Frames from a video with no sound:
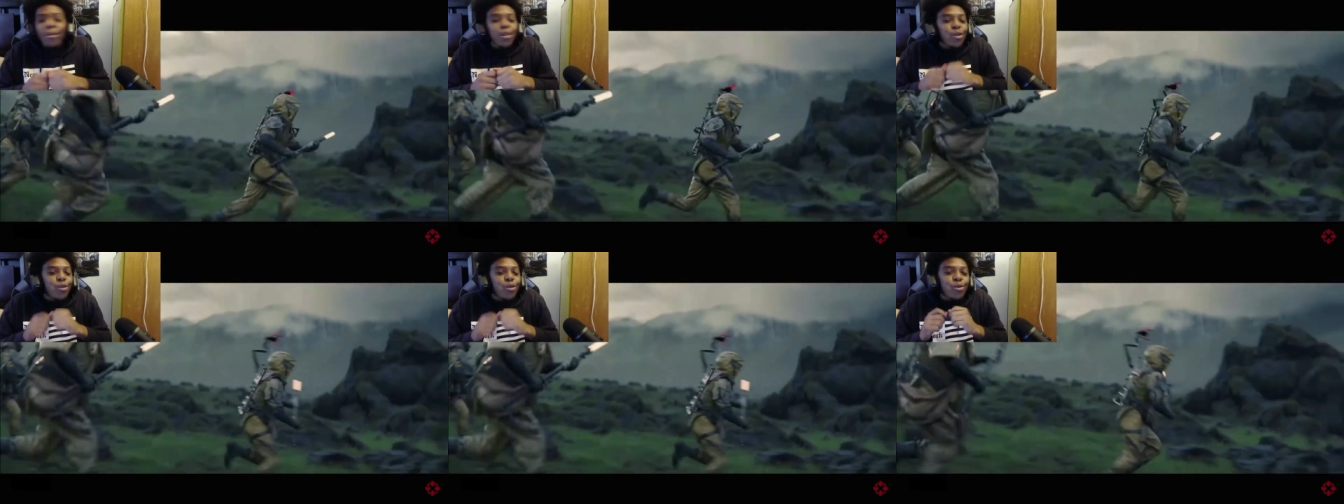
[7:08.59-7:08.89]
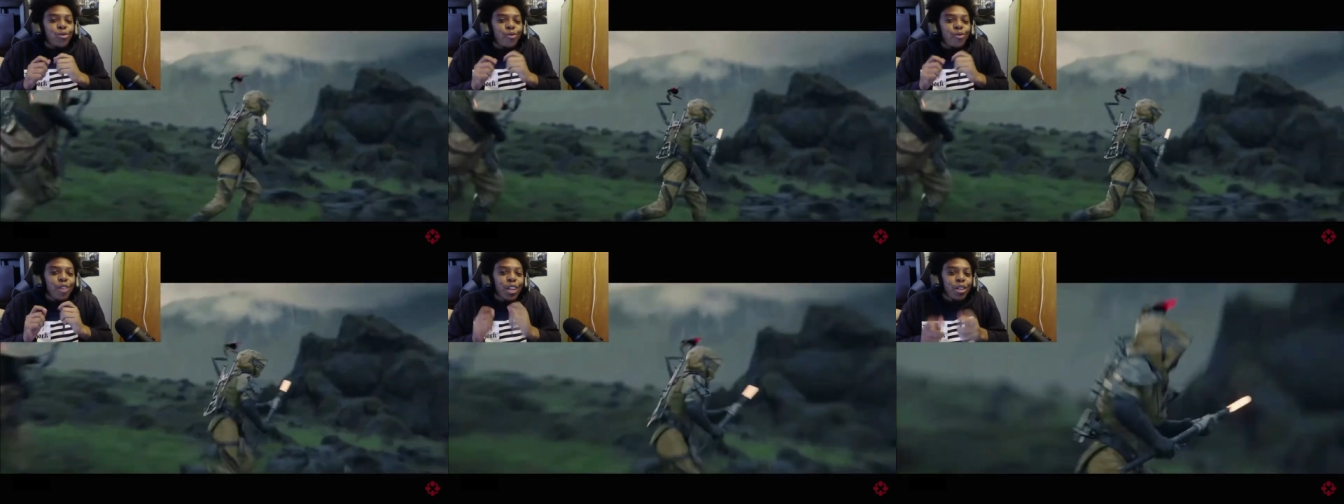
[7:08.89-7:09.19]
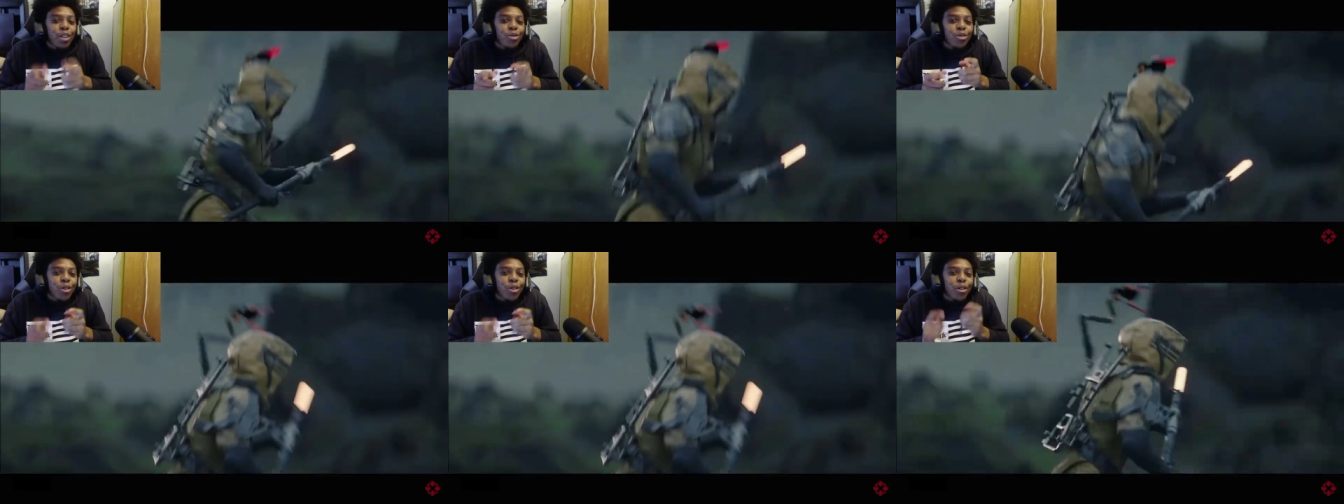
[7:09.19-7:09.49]
do
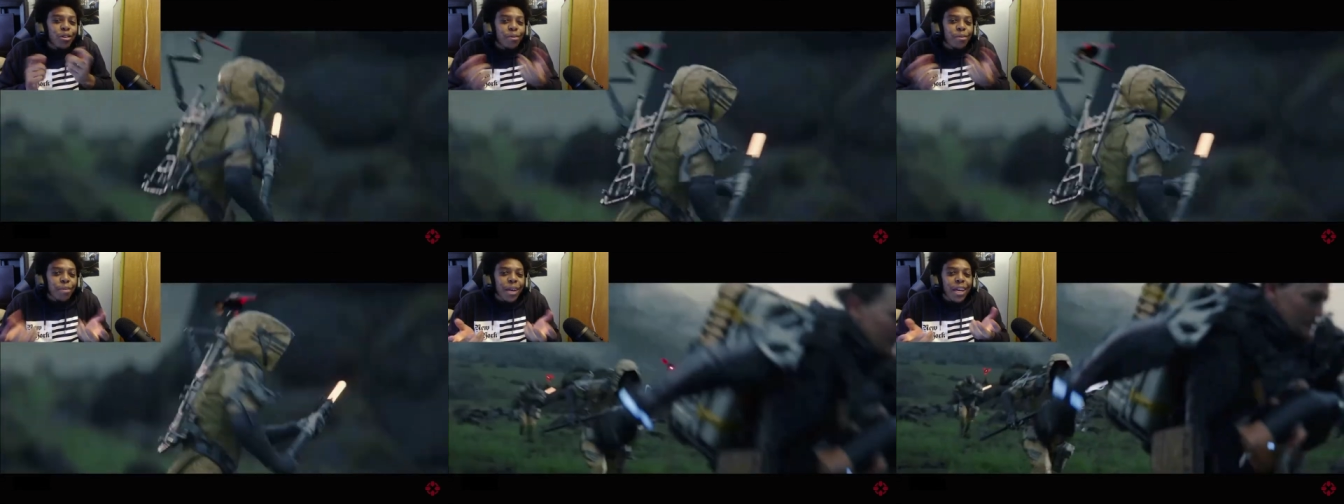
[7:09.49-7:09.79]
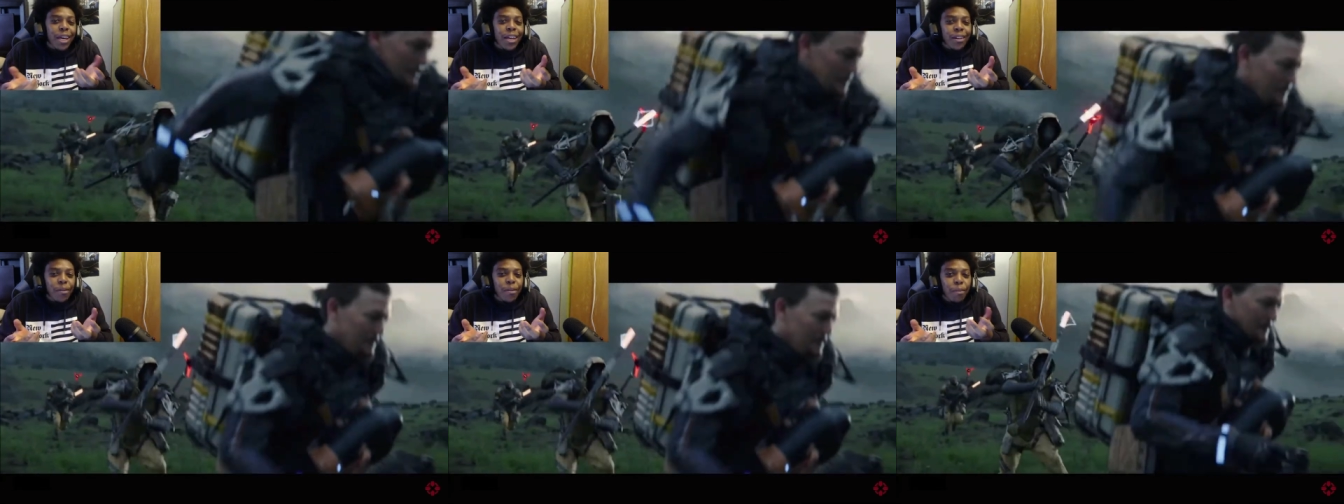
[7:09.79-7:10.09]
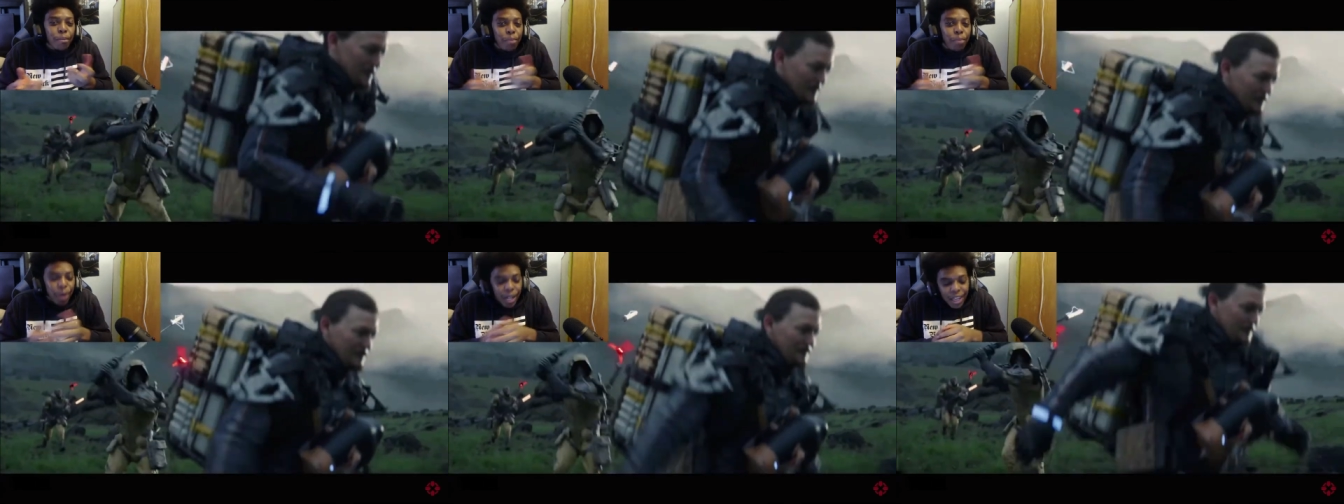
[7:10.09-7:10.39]
videos on demand,
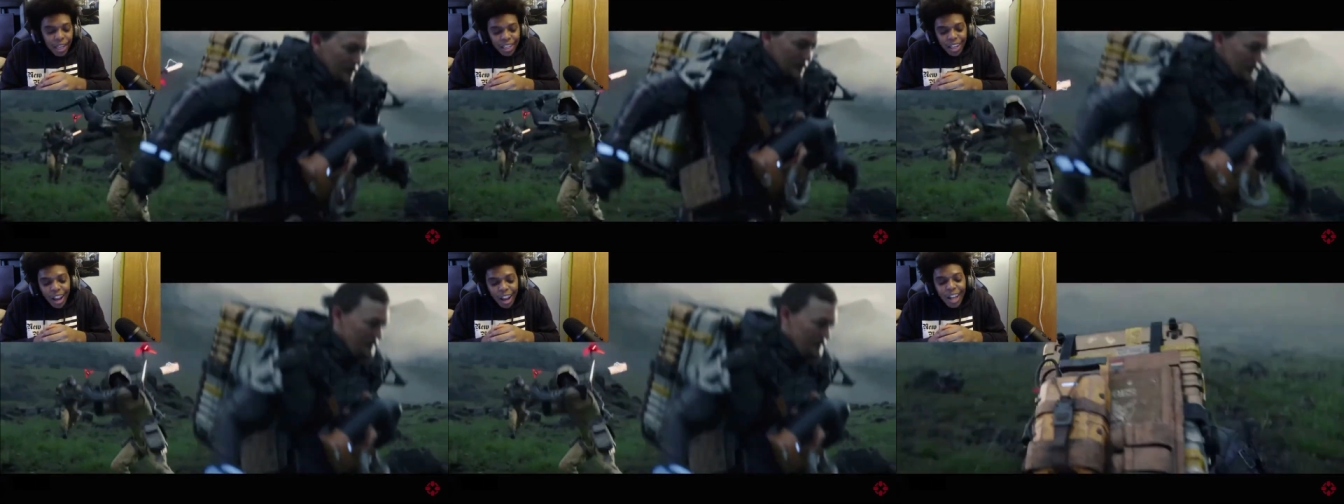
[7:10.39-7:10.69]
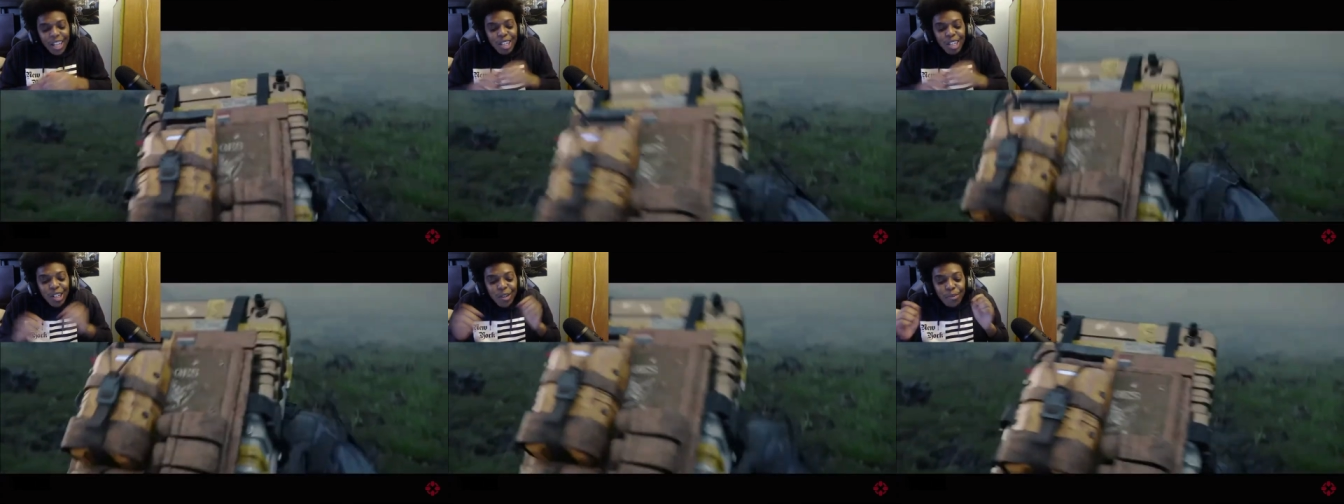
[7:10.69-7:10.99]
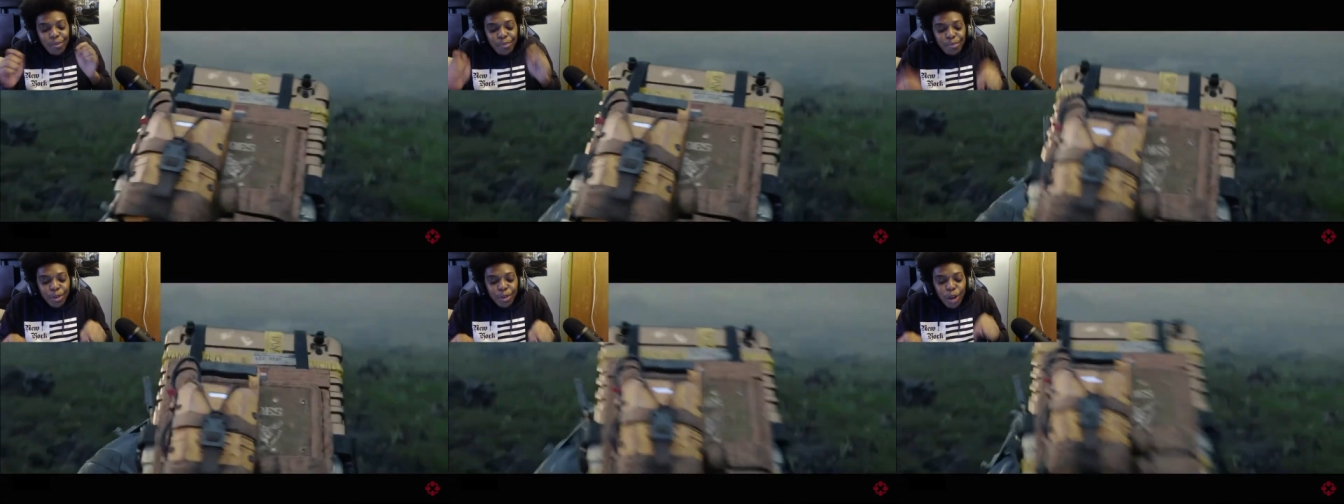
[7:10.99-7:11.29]
but y'all
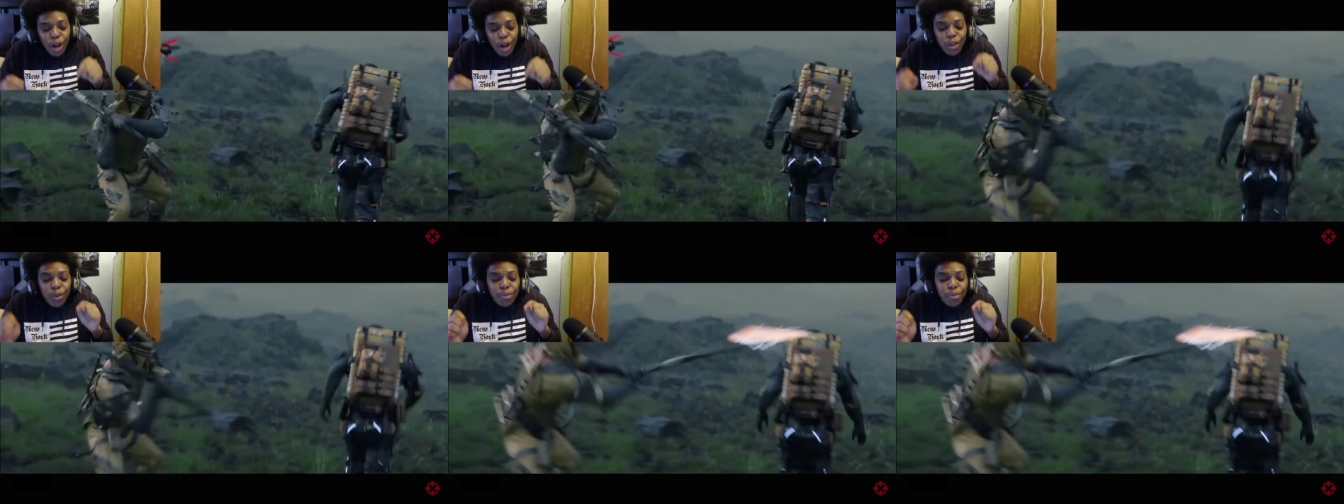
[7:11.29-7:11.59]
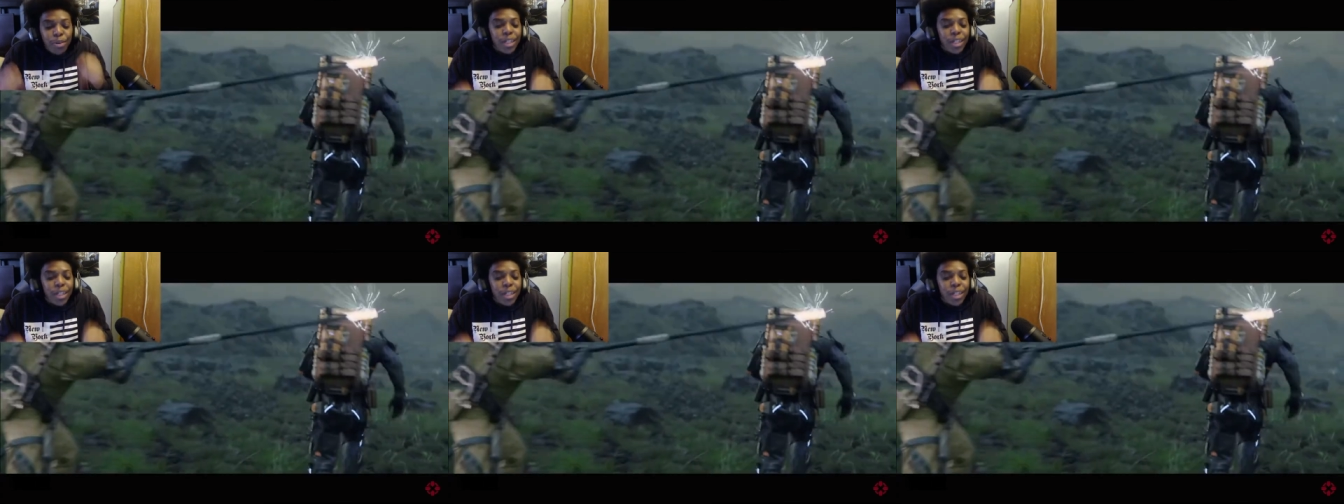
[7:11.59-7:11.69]
y'all should